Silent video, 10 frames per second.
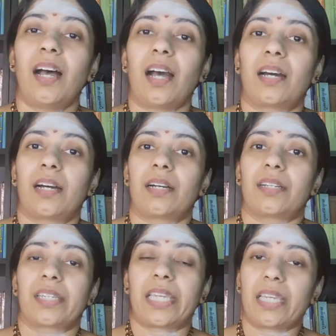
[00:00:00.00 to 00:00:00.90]

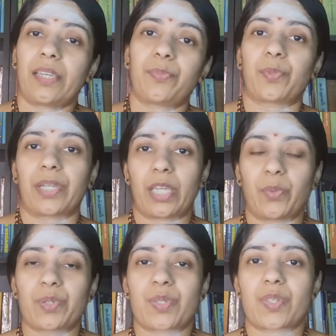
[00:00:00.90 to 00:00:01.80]
He
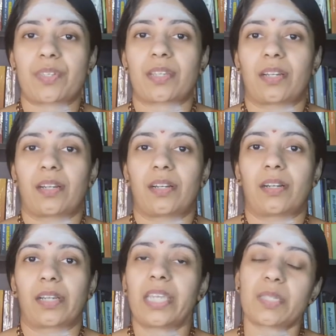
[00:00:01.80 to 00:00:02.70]
was
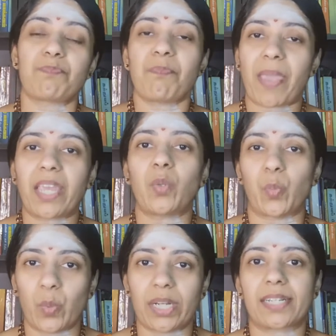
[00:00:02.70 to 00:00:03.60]
his
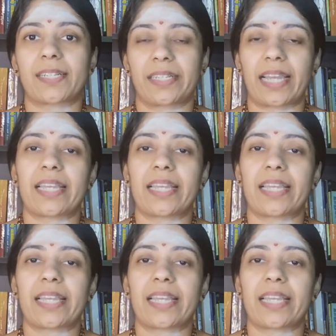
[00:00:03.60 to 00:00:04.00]
main work,